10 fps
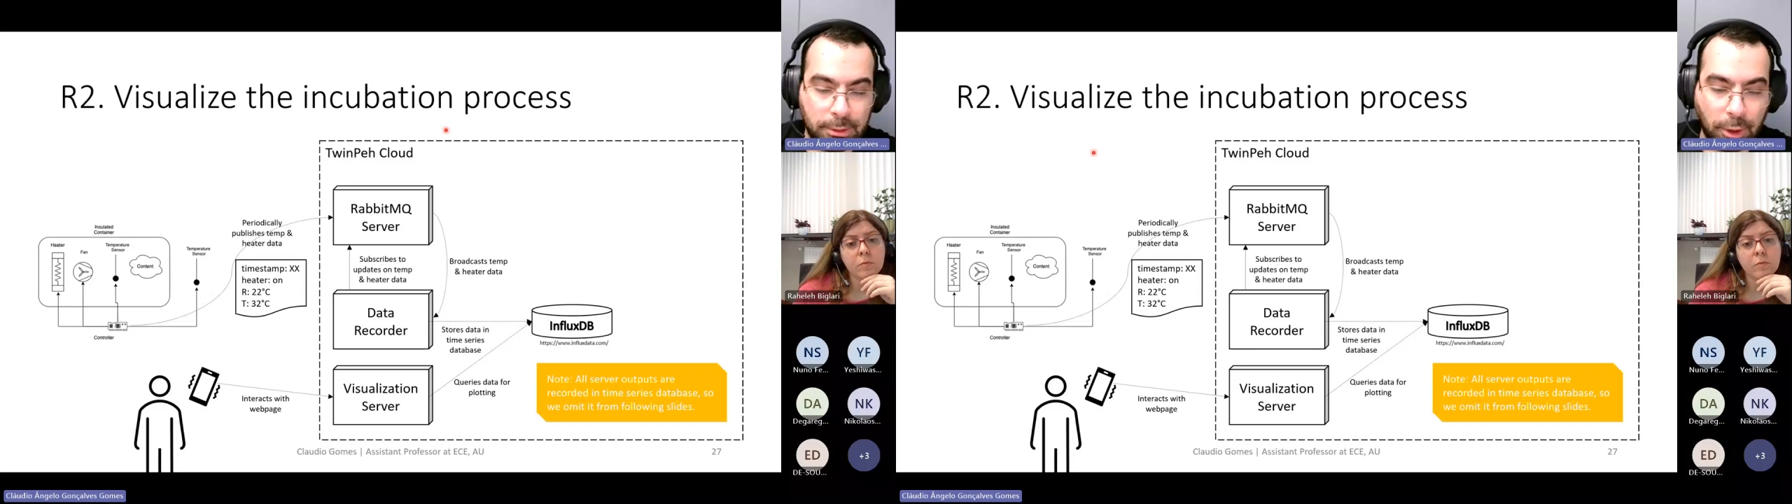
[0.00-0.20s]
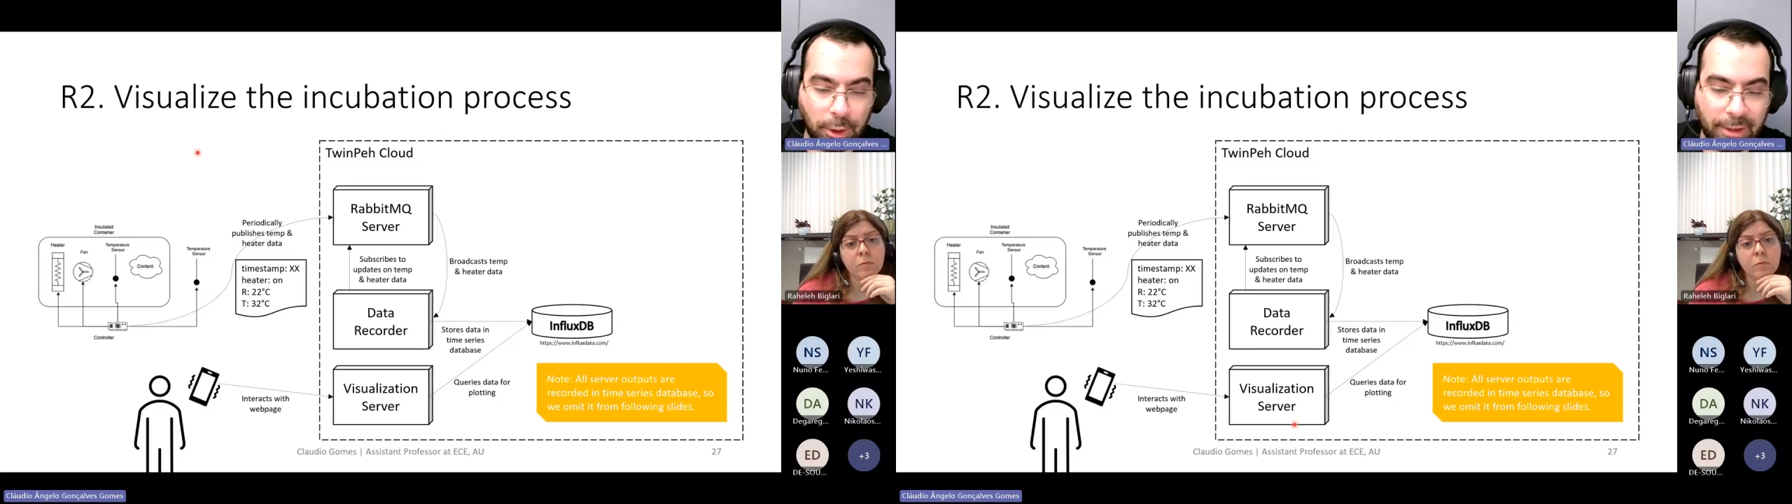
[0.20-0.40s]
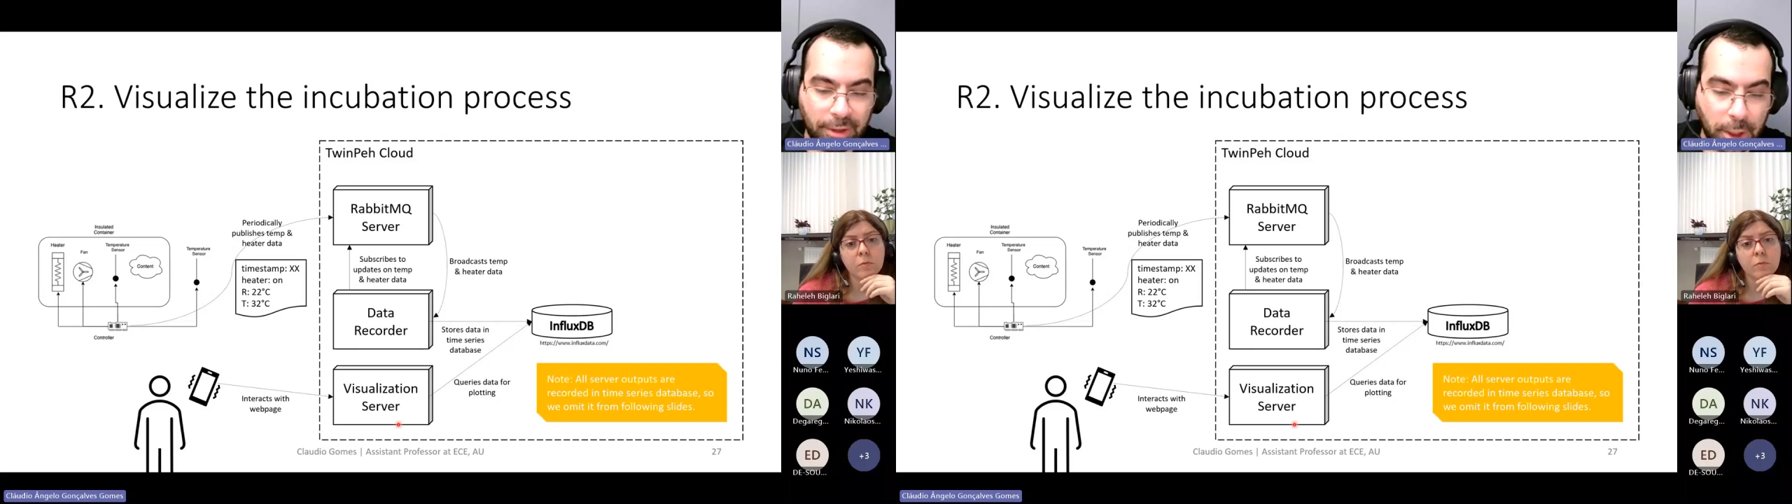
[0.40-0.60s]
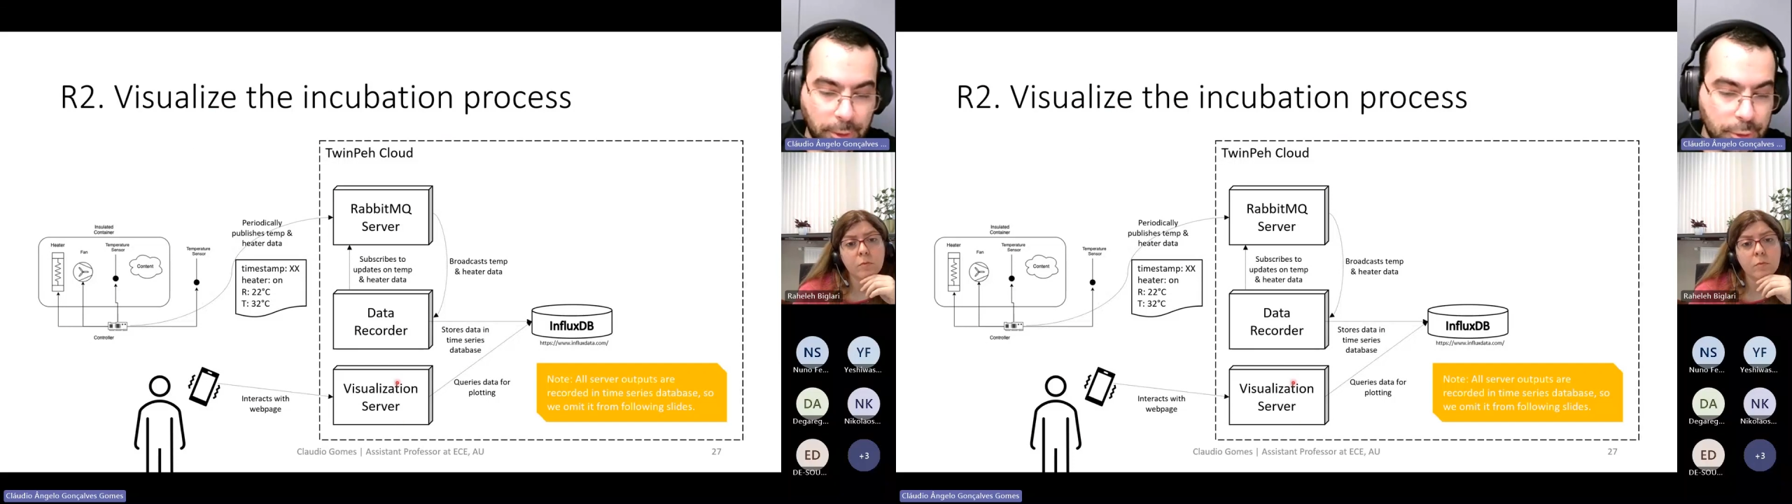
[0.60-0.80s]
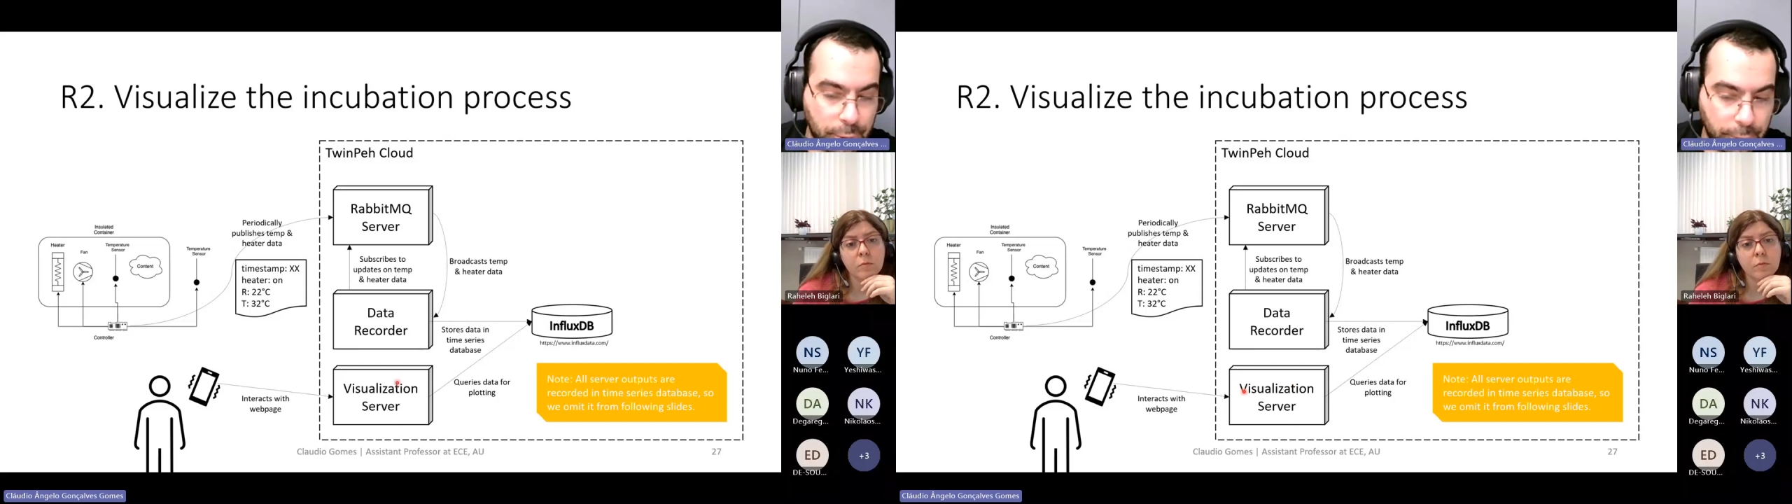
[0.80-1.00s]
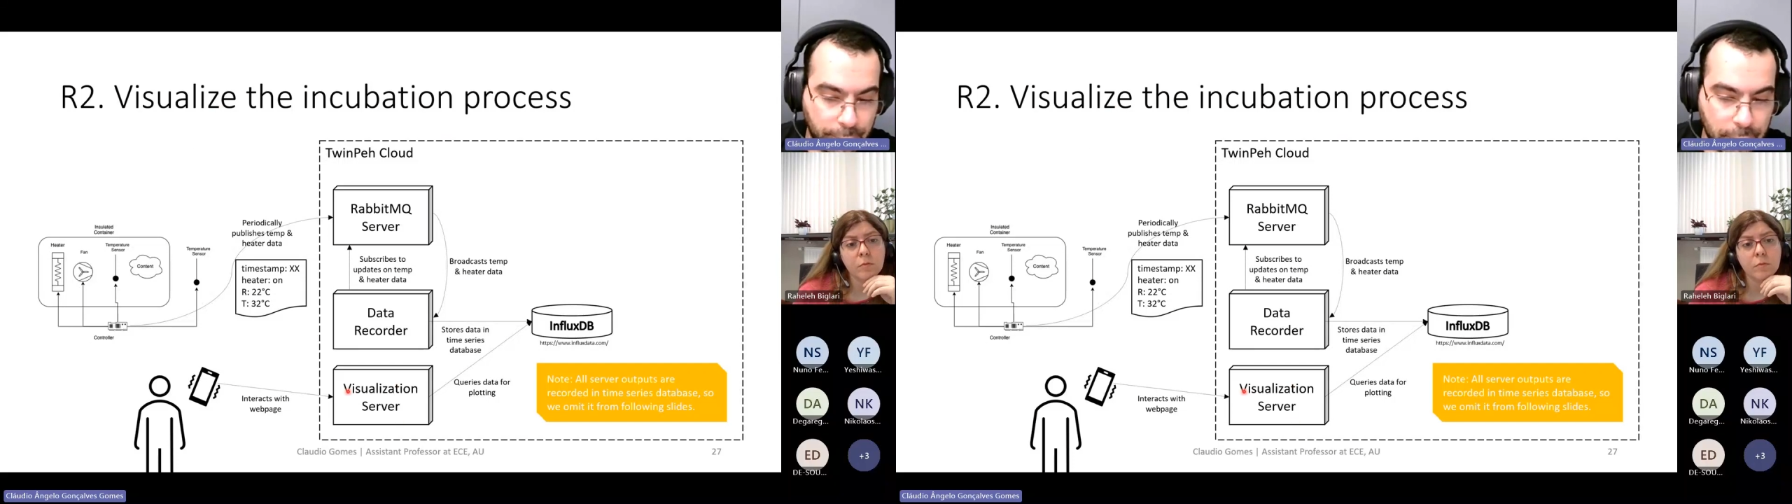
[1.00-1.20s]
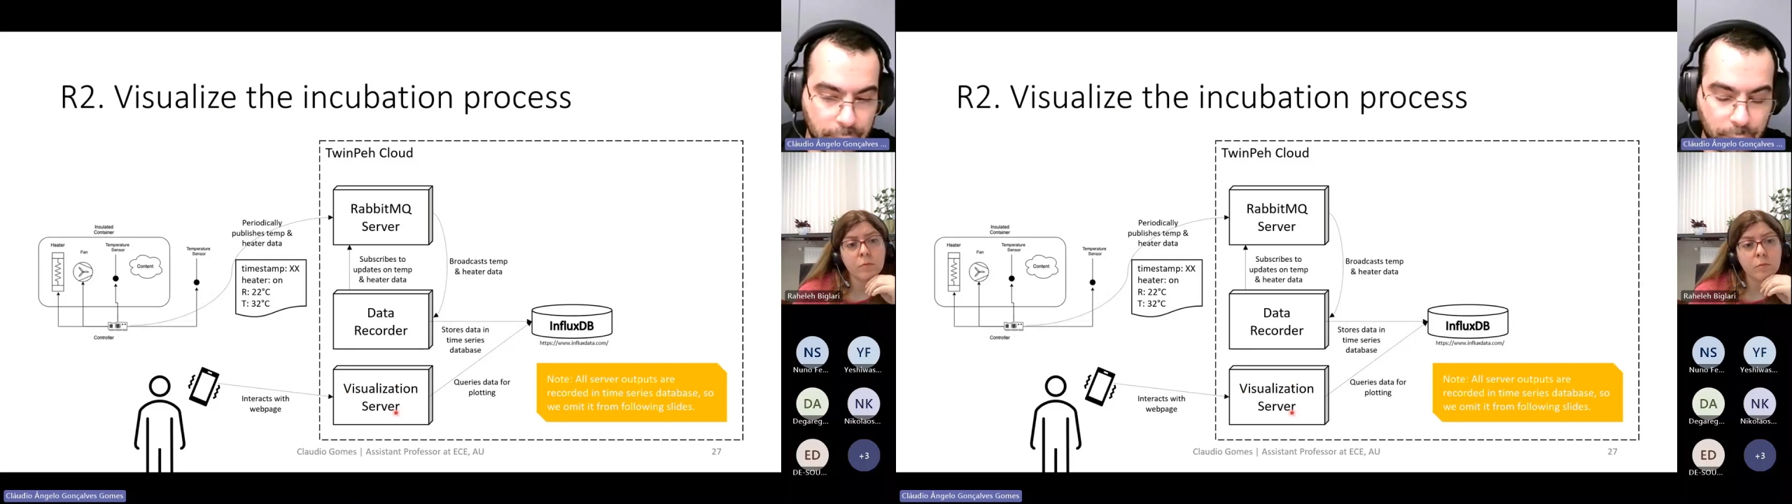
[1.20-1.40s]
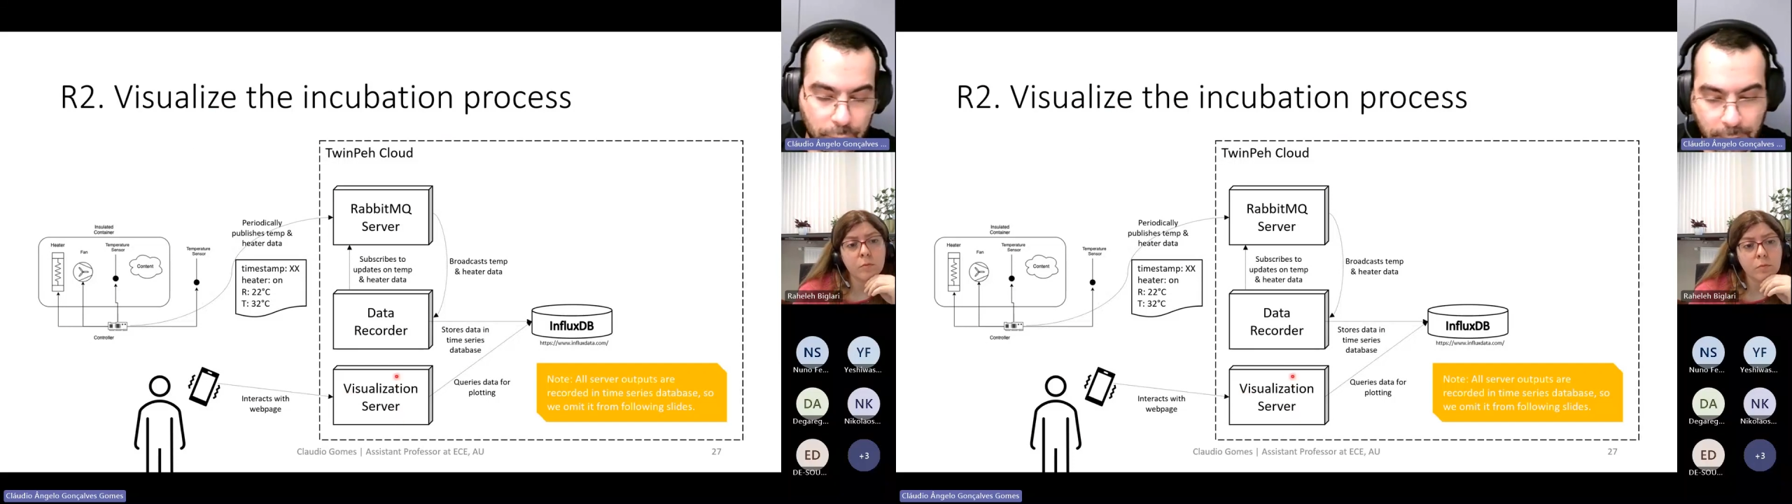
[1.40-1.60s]
then you have another
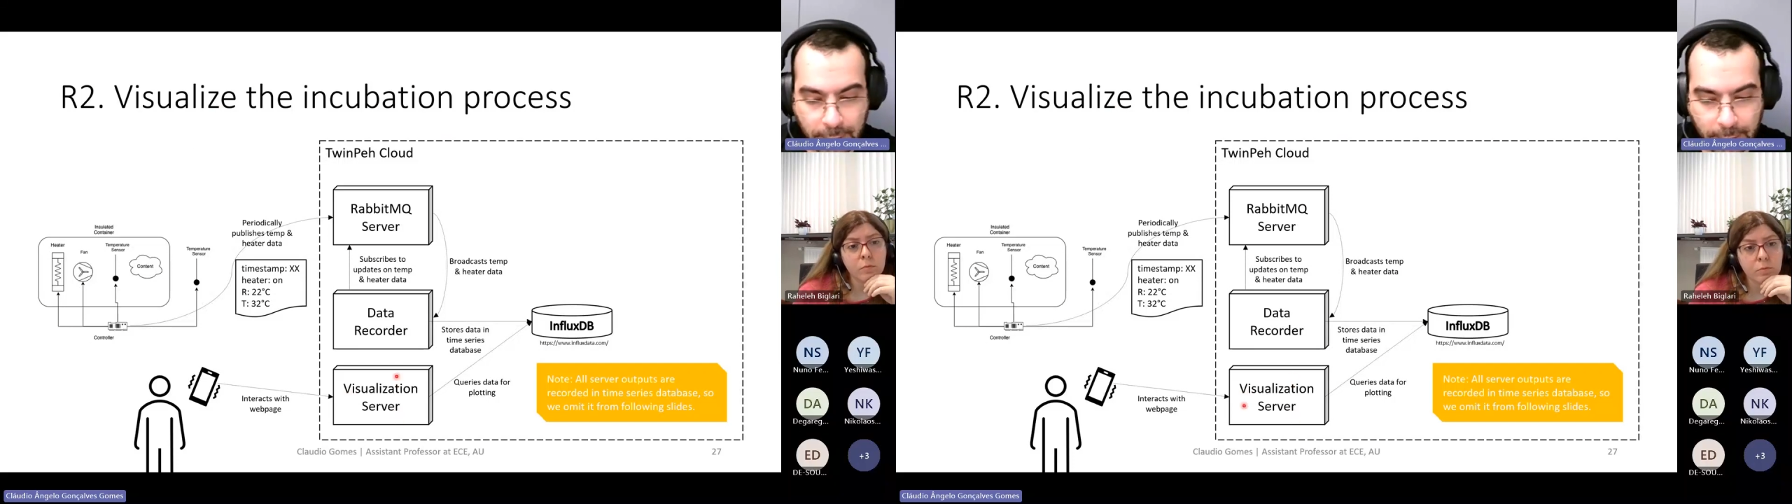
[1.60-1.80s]
service, which